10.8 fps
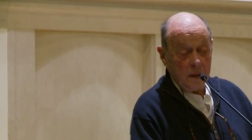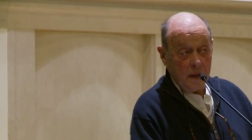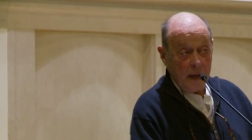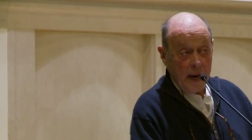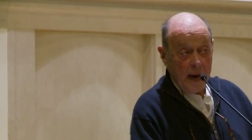
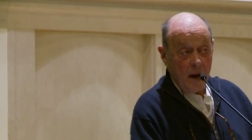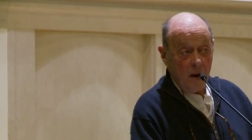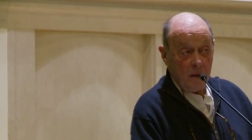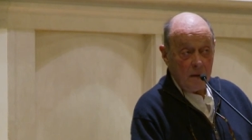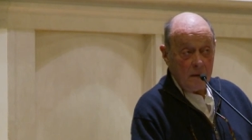
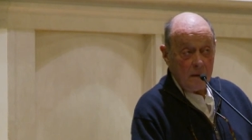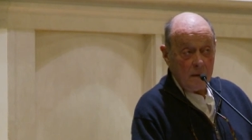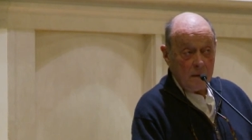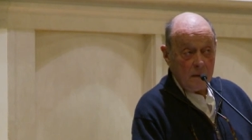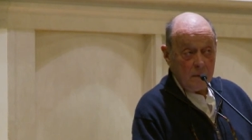Now
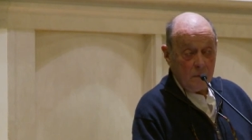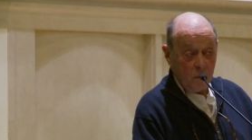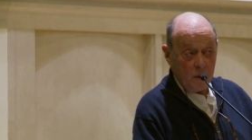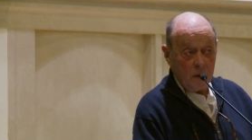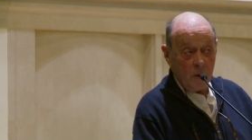
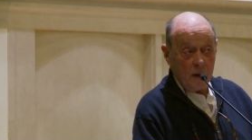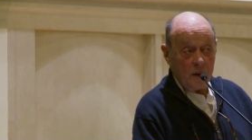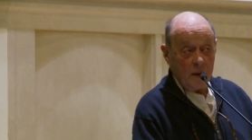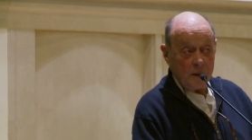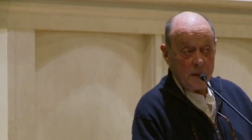we're
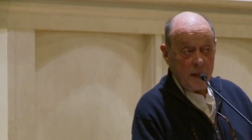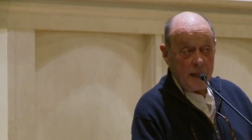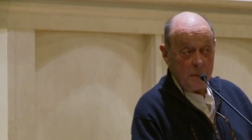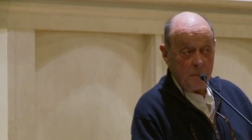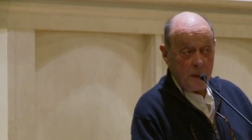going on to
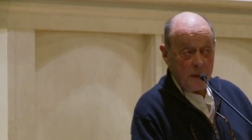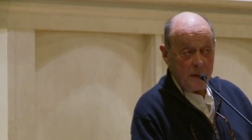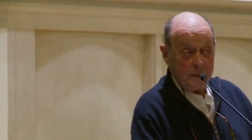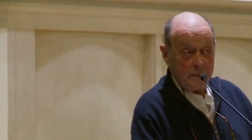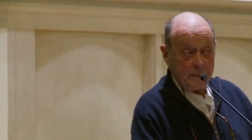8
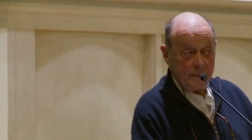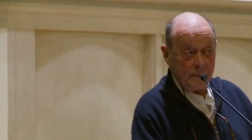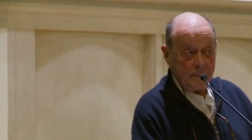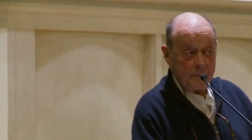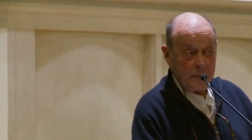billion.
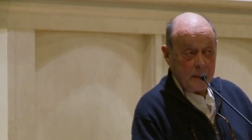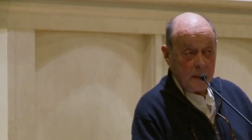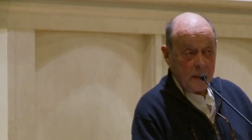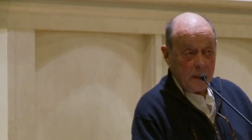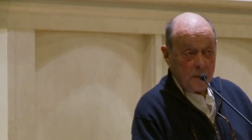
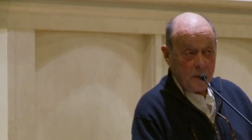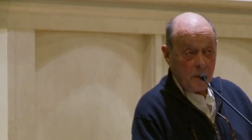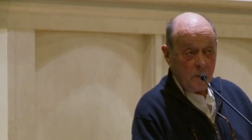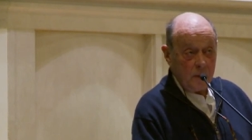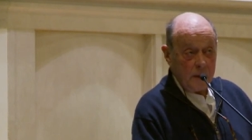
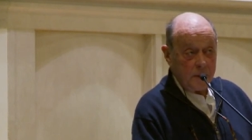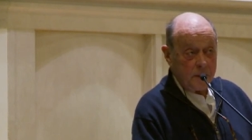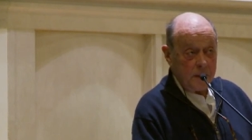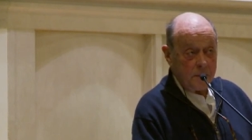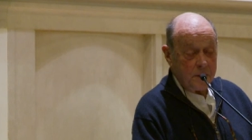So it
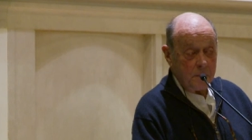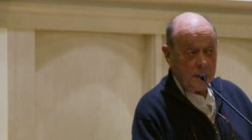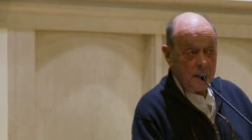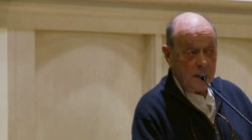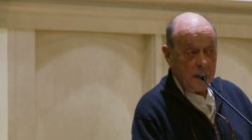seems to
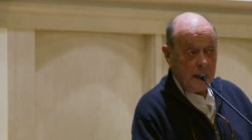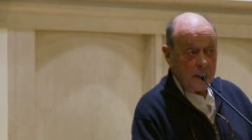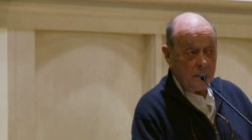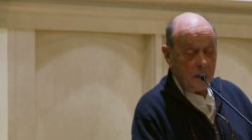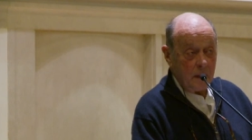me
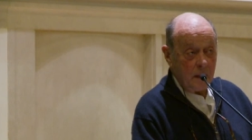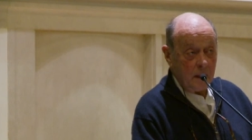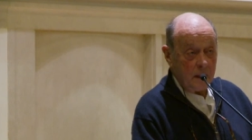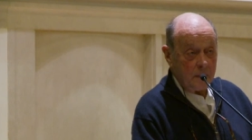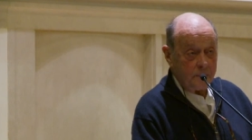that
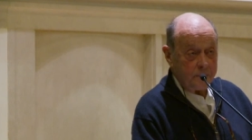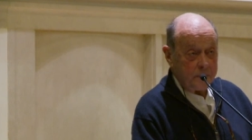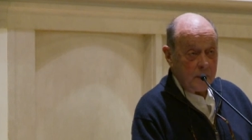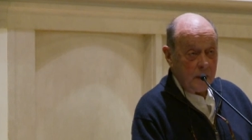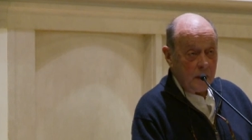
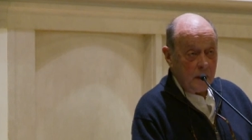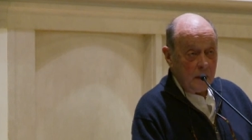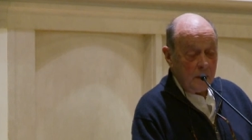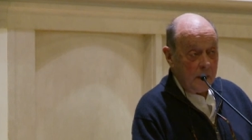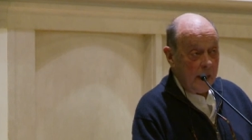um,
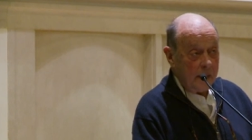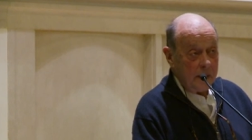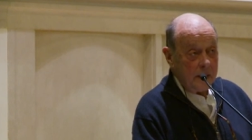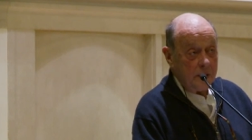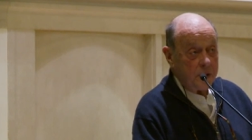
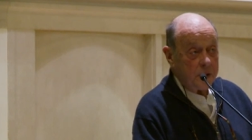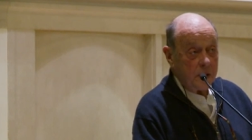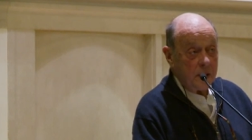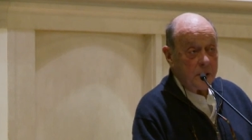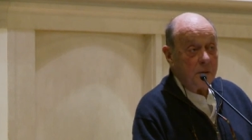that is
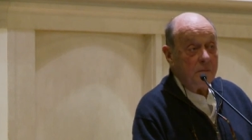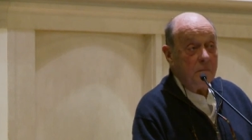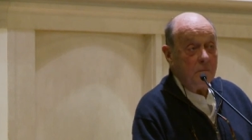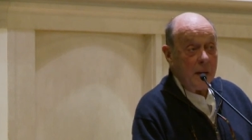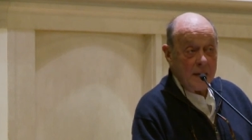a sort of
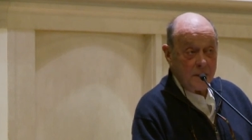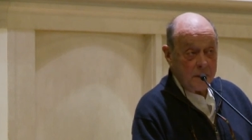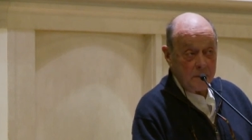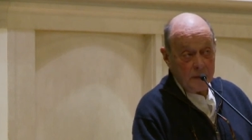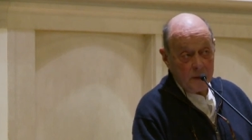
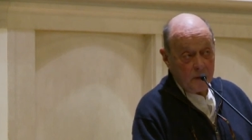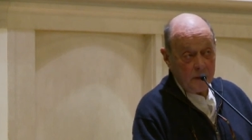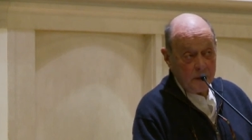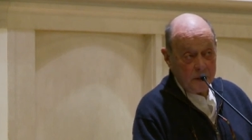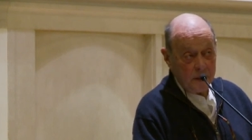massive
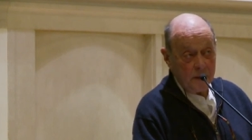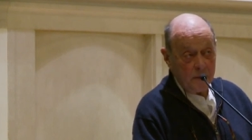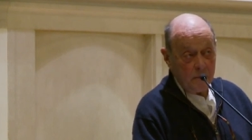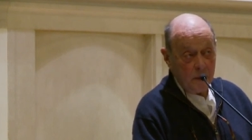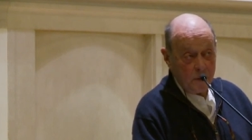increase in
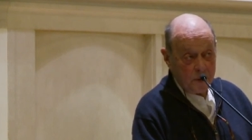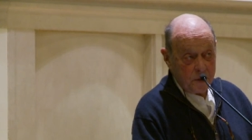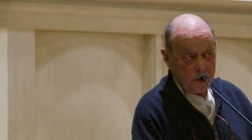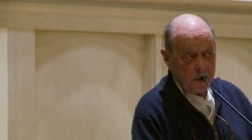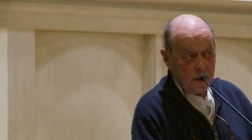the
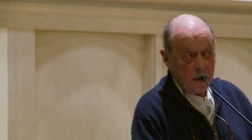most